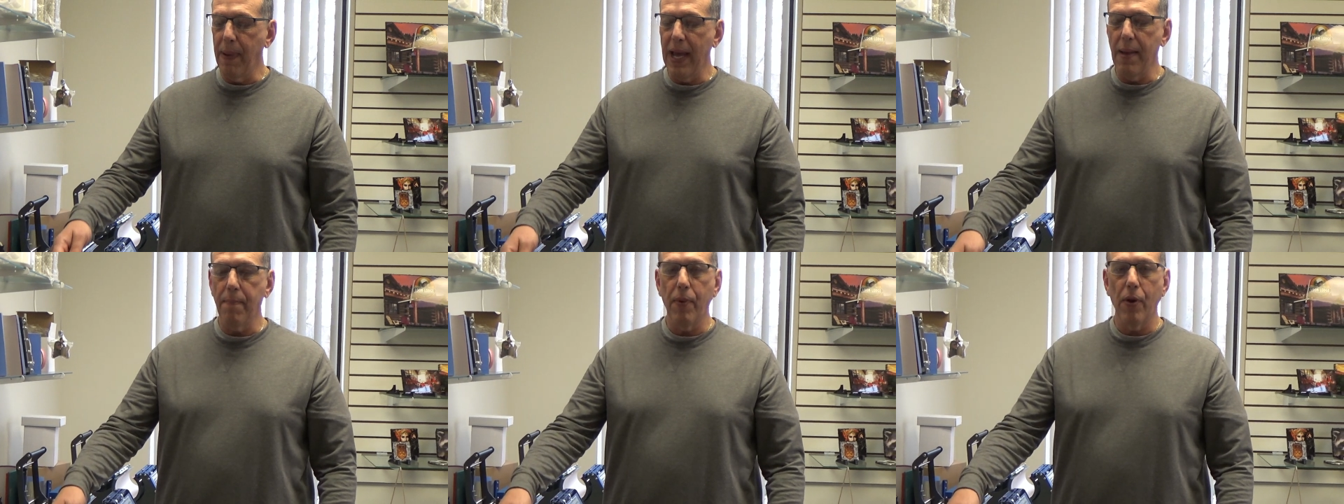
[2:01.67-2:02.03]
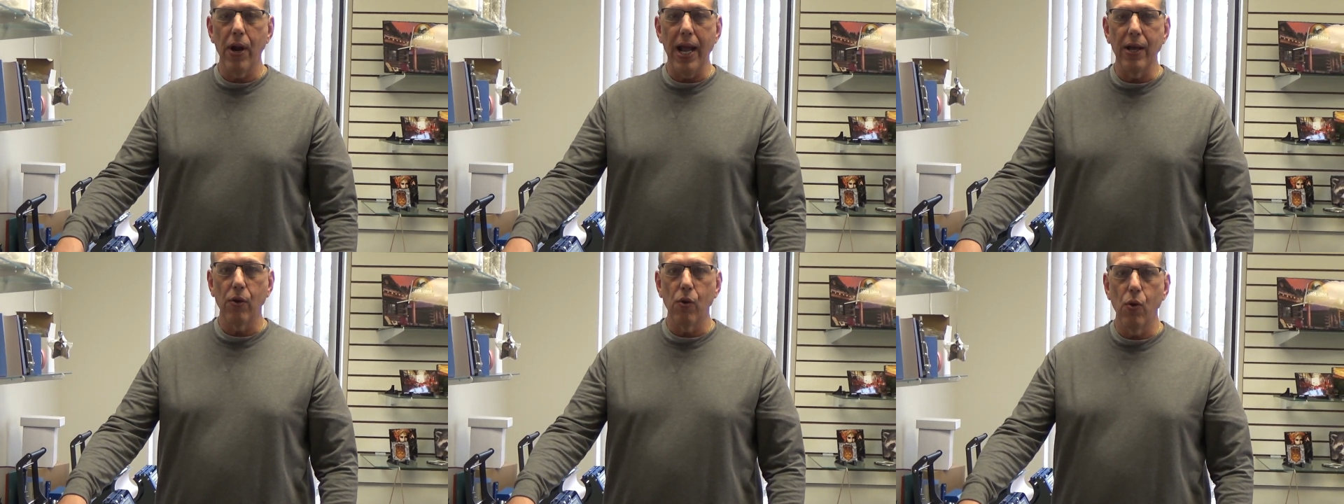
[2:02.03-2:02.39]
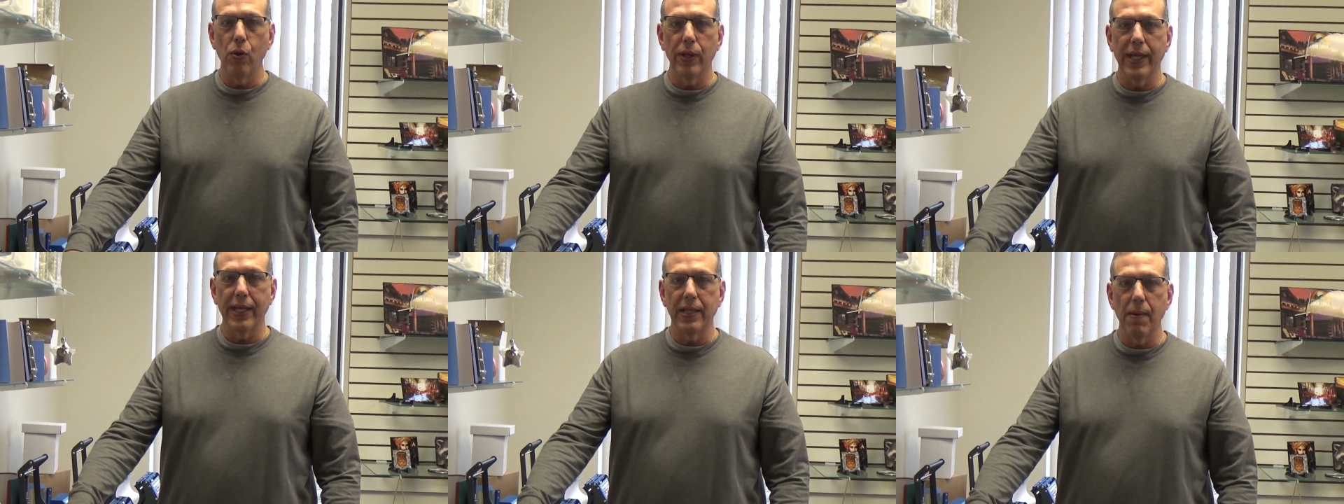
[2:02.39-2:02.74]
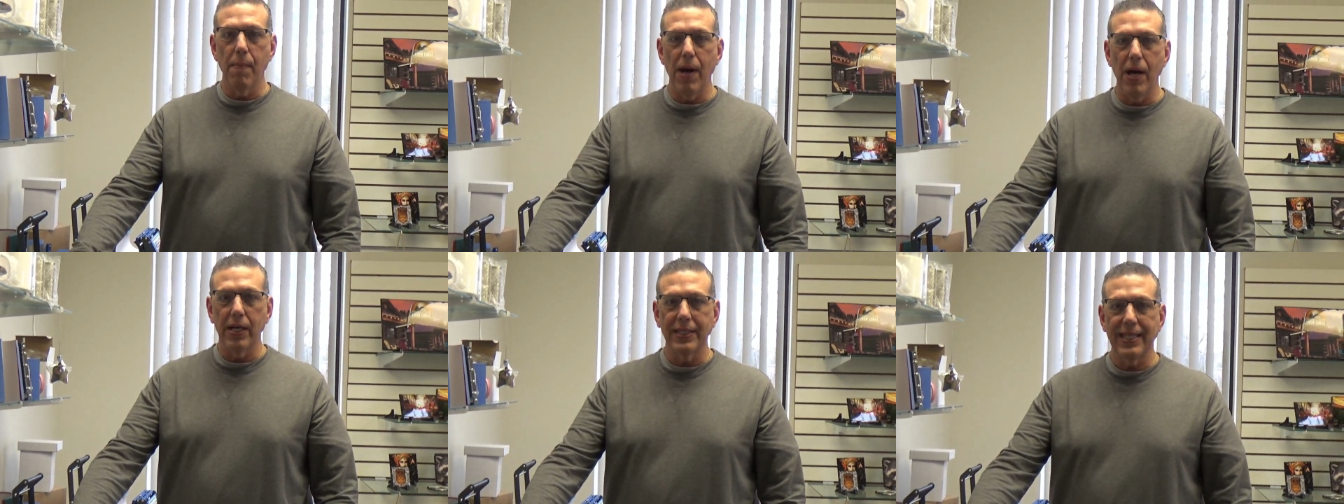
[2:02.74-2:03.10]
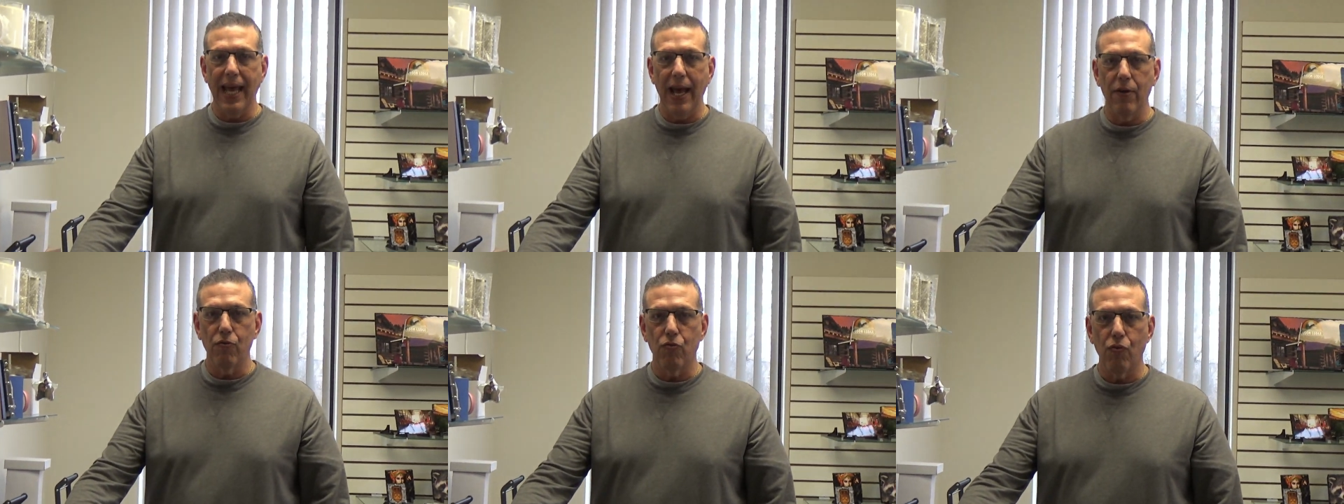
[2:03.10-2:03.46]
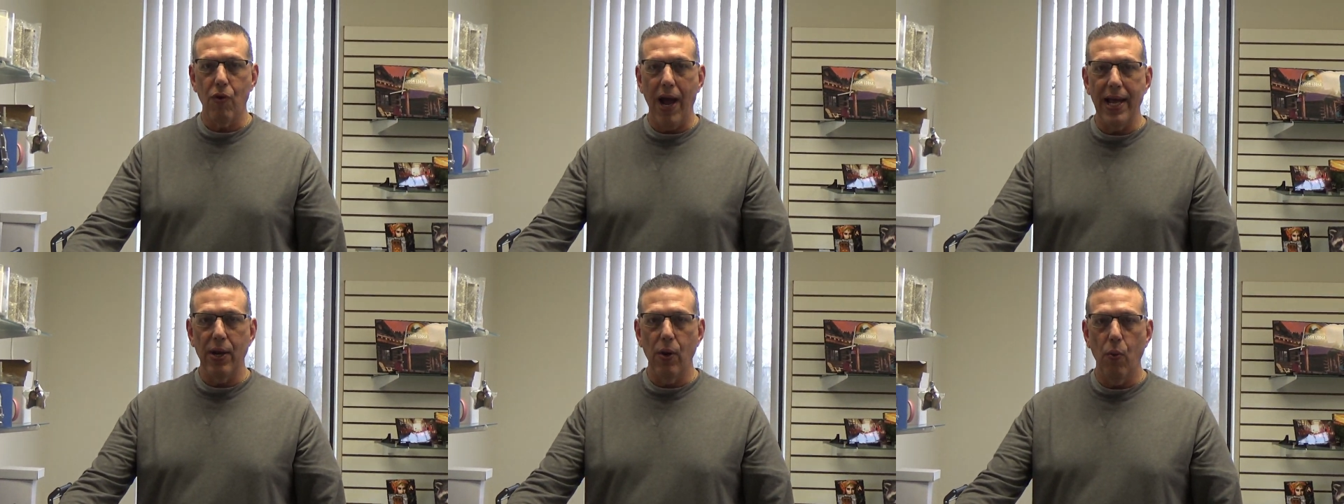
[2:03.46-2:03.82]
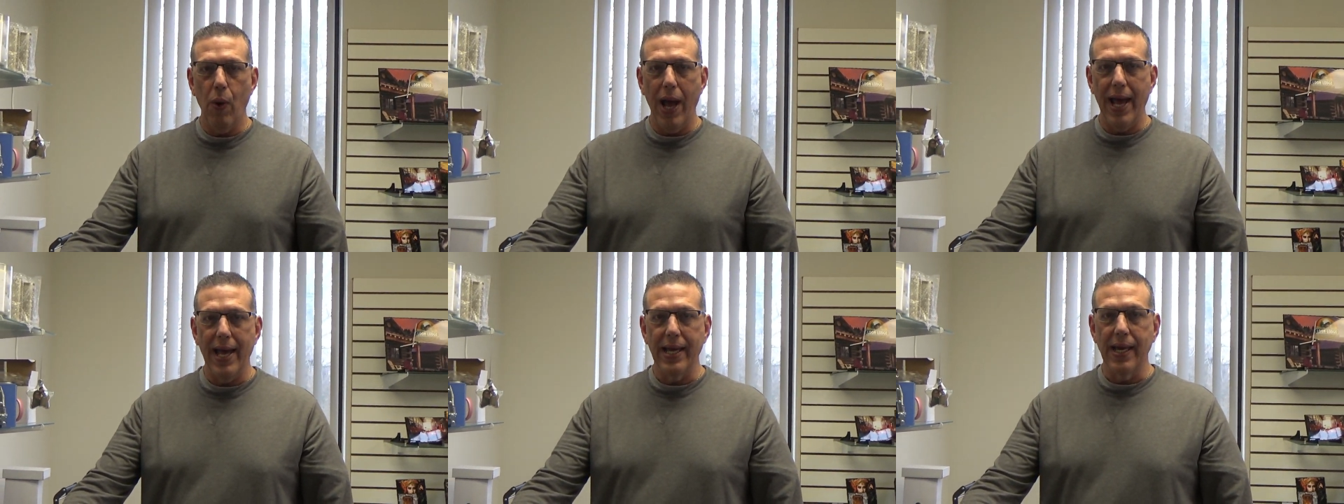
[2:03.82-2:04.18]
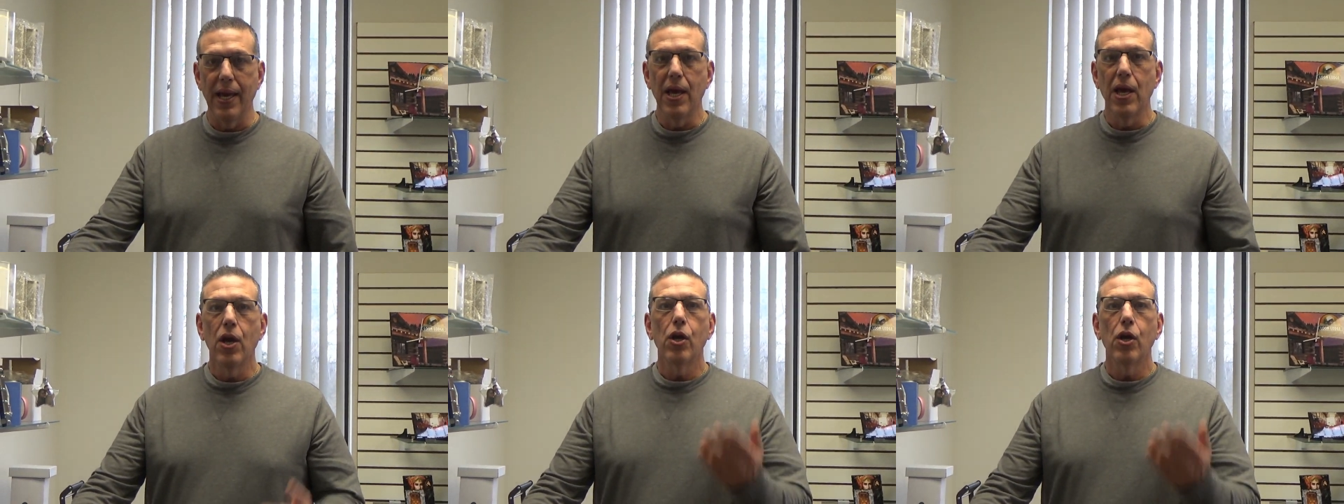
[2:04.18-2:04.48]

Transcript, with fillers: paper and cooling the mug down right away.